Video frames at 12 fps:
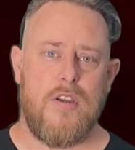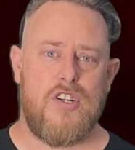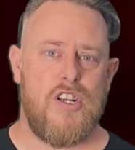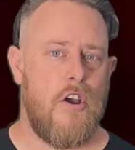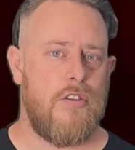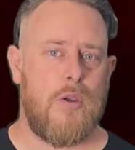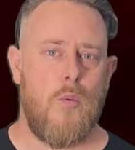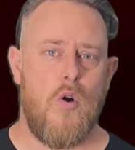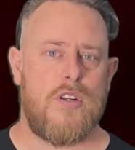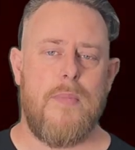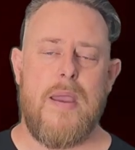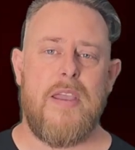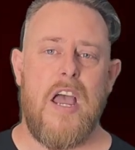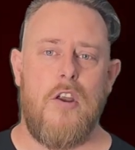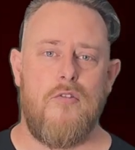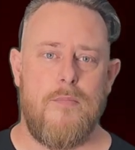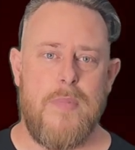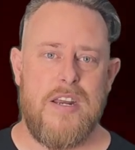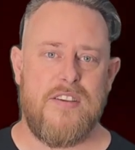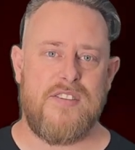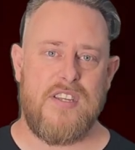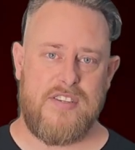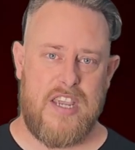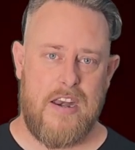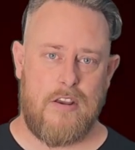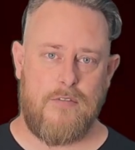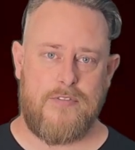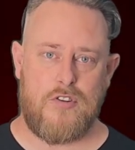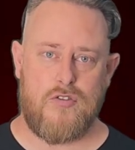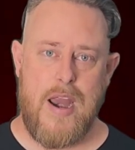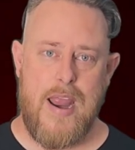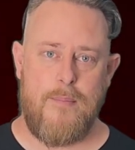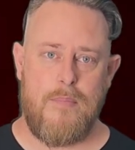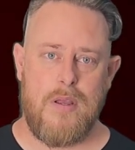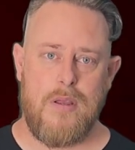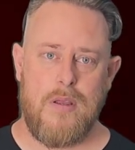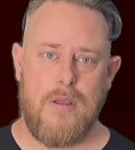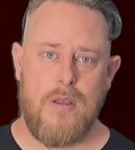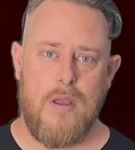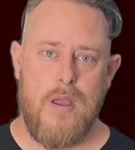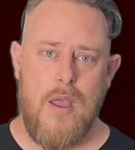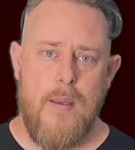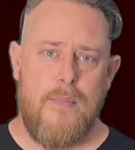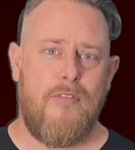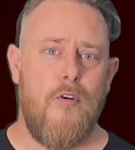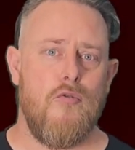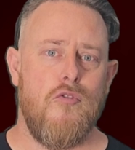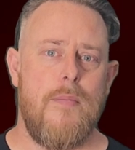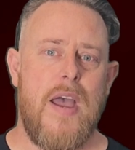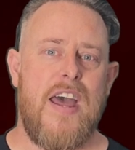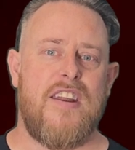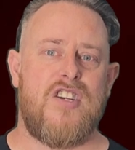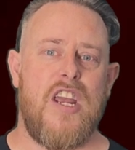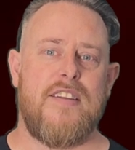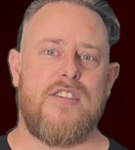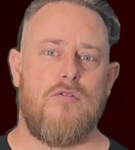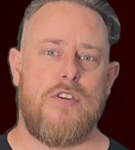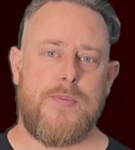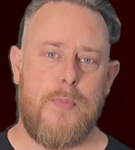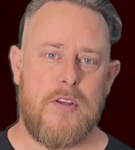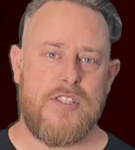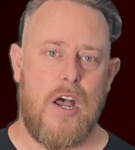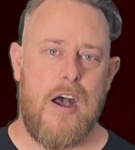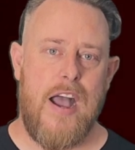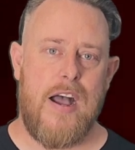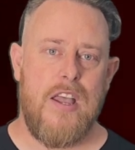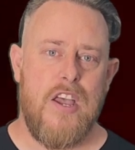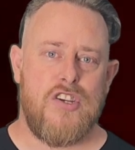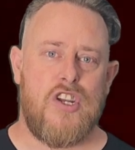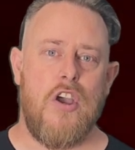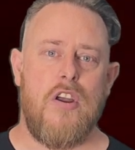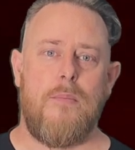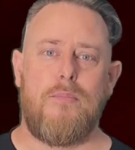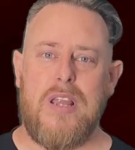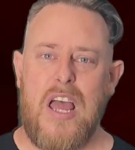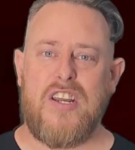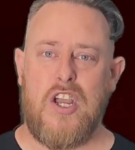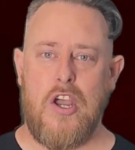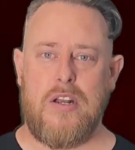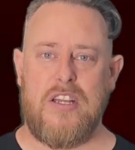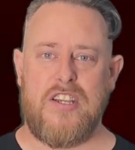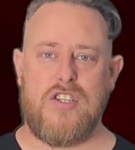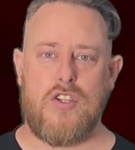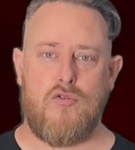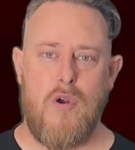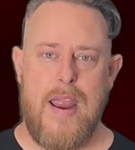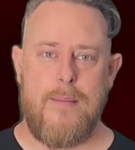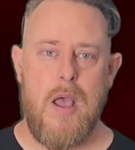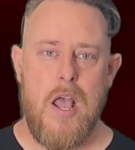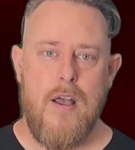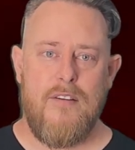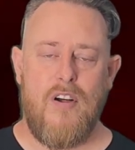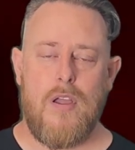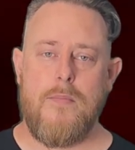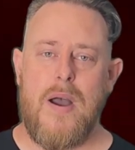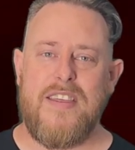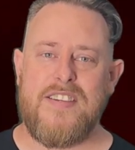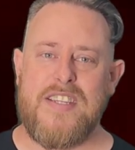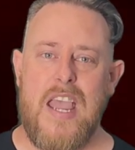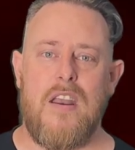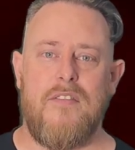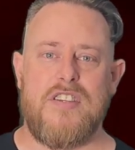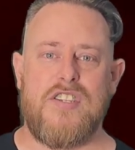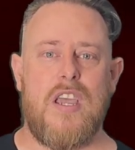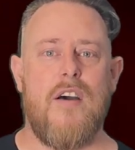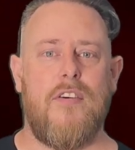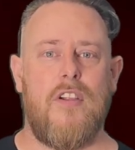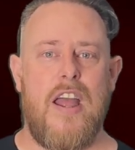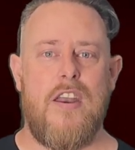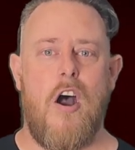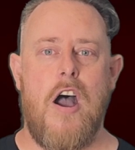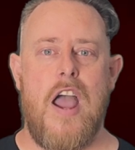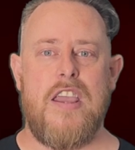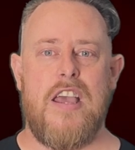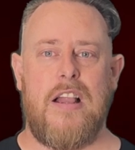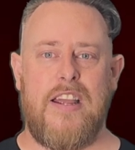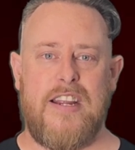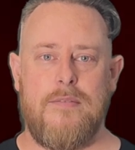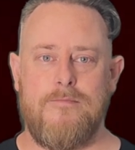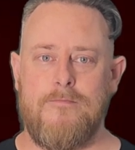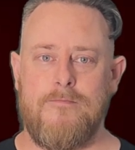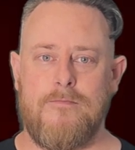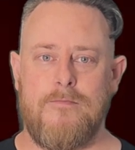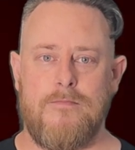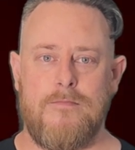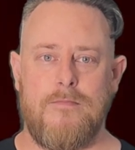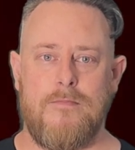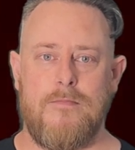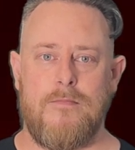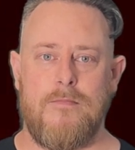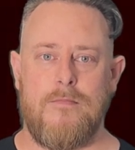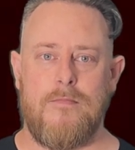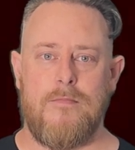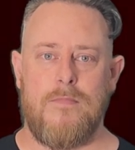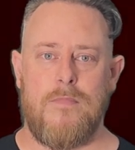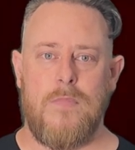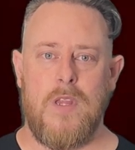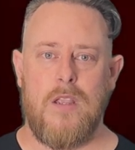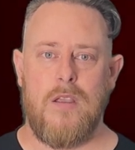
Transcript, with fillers: She'd only walked maybe 100 metres since getting off the tram. Before Ruba had a chance to respond to Aya, she heard a blood curdling scream, followed by the sound of a scuffle and Aya yelling, Intihara!